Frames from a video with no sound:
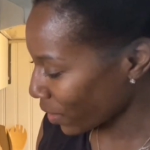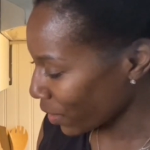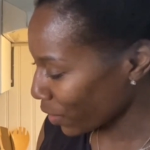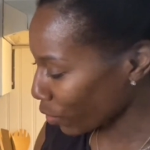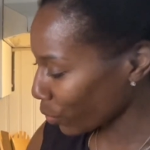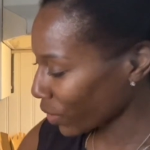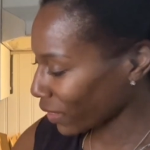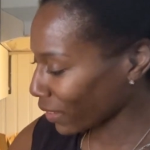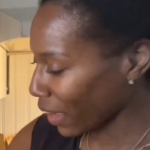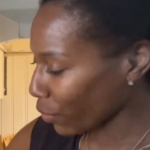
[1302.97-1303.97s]
The only one that's
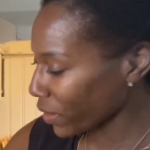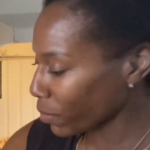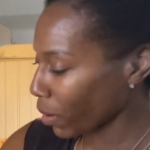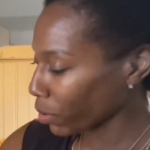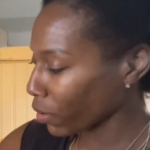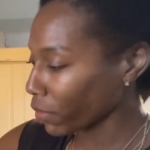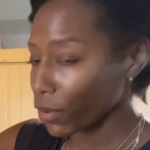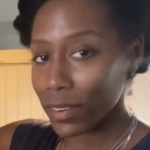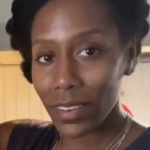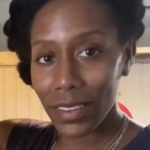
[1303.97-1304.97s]
not going to bubble over
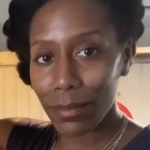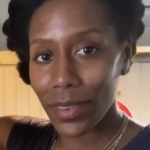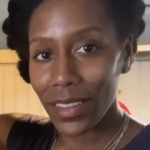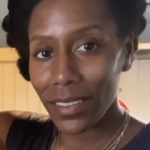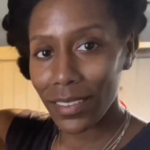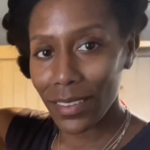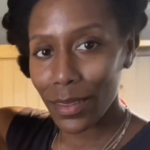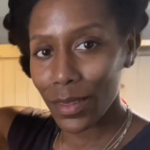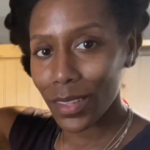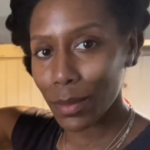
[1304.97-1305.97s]
is
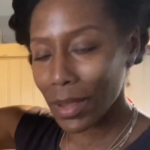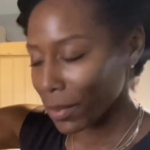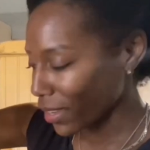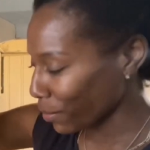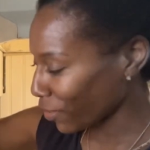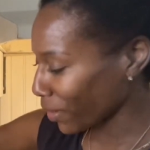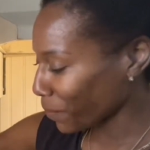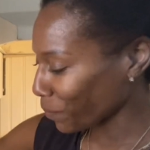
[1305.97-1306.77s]
the baby kimchi.